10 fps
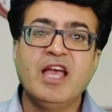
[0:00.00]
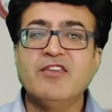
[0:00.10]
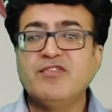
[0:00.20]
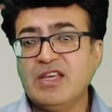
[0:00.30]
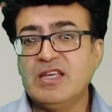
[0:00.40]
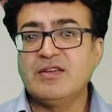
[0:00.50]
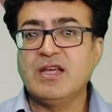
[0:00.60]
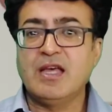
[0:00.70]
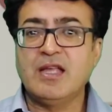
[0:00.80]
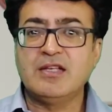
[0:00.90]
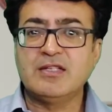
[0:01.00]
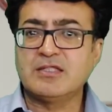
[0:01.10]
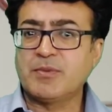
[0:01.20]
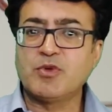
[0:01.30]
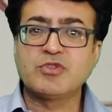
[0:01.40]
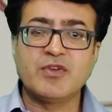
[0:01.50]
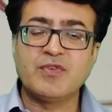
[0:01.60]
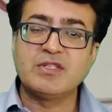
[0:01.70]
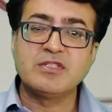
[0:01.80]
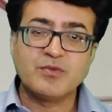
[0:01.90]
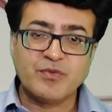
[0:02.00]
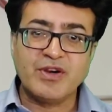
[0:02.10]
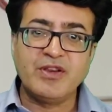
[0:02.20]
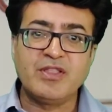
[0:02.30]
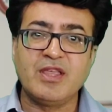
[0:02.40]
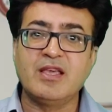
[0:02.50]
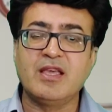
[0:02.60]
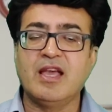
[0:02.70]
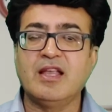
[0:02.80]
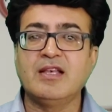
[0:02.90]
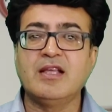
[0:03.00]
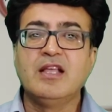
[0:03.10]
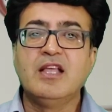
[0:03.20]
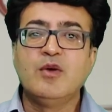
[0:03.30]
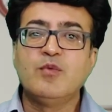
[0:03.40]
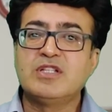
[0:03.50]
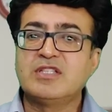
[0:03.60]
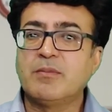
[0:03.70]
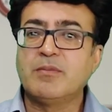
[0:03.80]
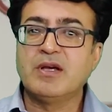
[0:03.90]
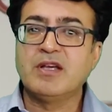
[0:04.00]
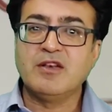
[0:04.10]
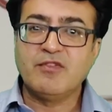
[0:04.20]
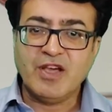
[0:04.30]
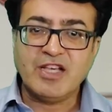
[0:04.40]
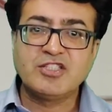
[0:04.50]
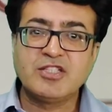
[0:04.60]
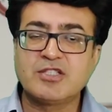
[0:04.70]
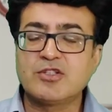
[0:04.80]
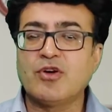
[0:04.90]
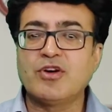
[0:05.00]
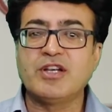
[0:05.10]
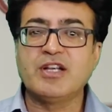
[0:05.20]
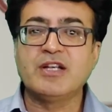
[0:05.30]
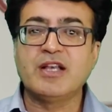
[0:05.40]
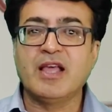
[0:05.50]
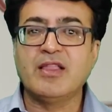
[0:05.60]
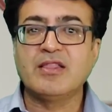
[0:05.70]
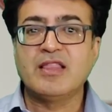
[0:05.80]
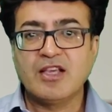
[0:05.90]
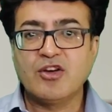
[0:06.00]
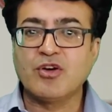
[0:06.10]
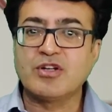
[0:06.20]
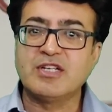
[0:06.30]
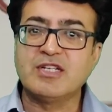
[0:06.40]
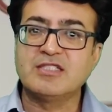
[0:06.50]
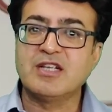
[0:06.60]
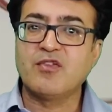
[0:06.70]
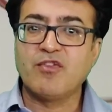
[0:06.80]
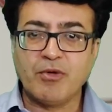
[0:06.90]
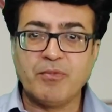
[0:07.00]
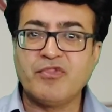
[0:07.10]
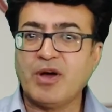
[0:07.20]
and, if, and uh, suppose if it is very thick and with some uh, infectious content and thick contents and fib